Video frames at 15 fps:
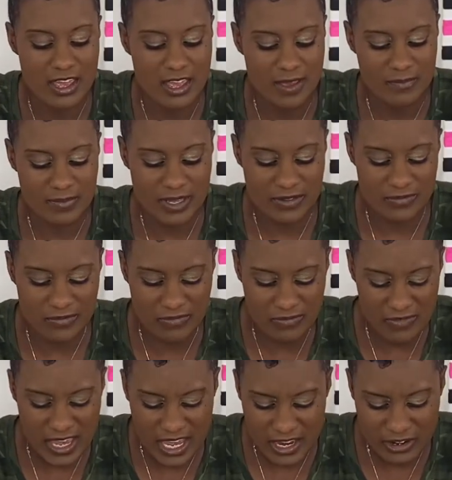be
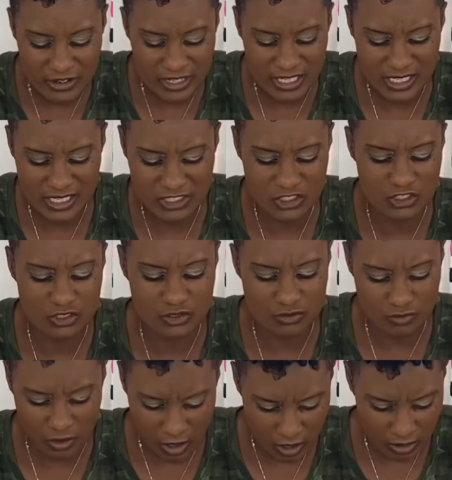very
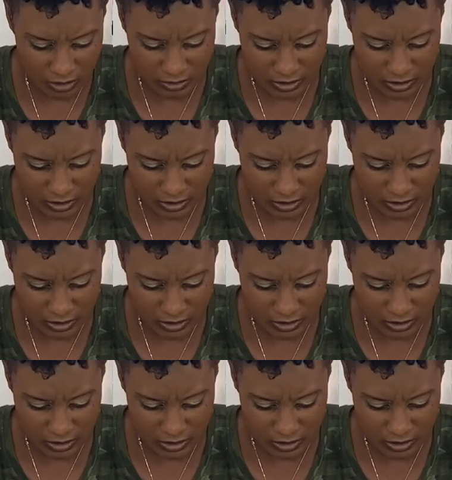strong